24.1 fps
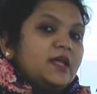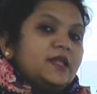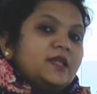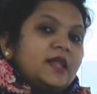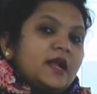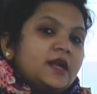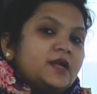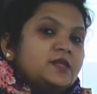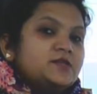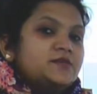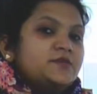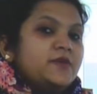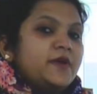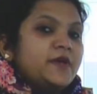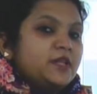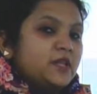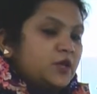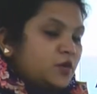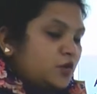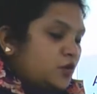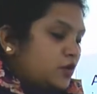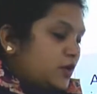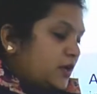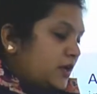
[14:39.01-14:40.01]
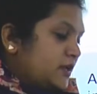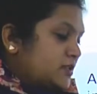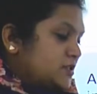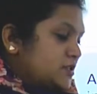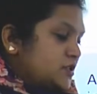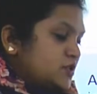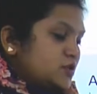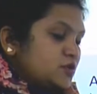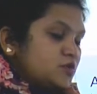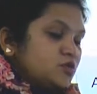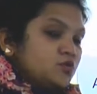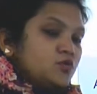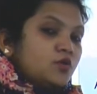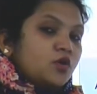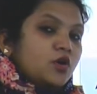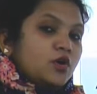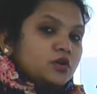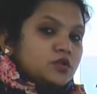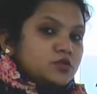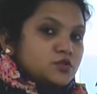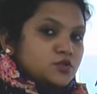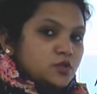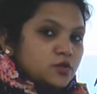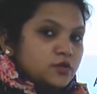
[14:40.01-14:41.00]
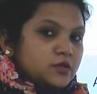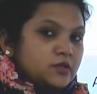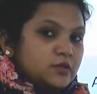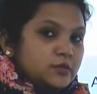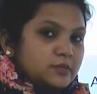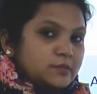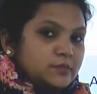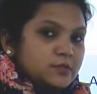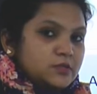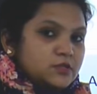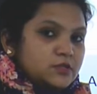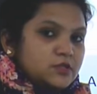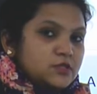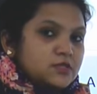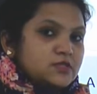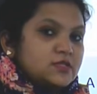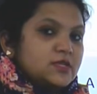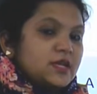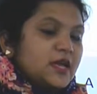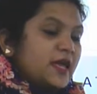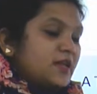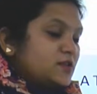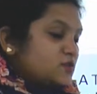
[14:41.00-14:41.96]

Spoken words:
That is why they enter into horizontal mergers.